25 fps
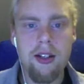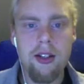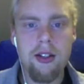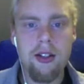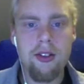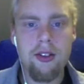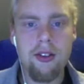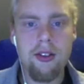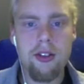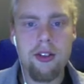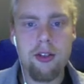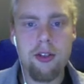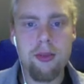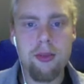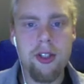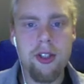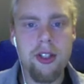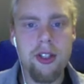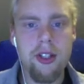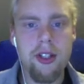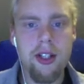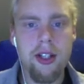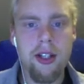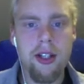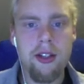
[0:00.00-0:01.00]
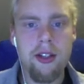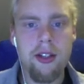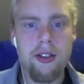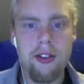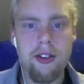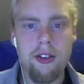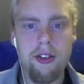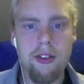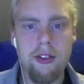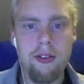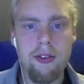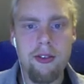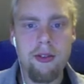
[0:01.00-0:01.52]
horribly and
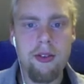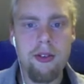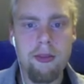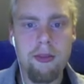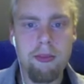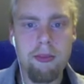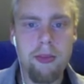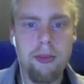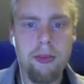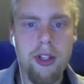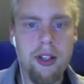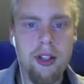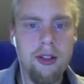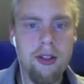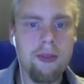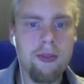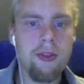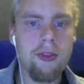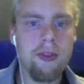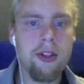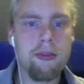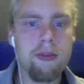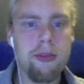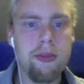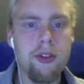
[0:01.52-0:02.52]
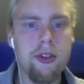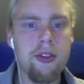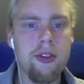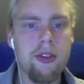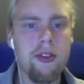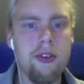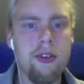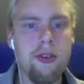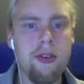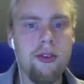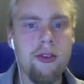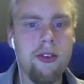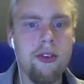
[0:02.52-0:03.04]
there's been
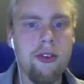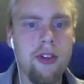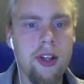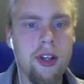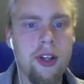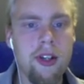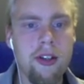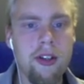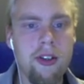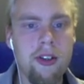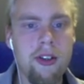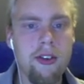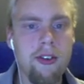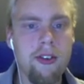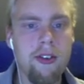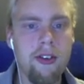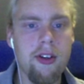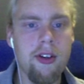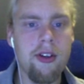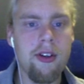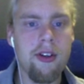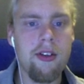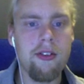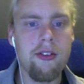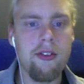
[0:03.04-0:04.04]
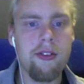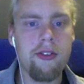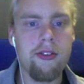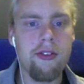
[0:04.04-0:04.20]
1.2 seconds of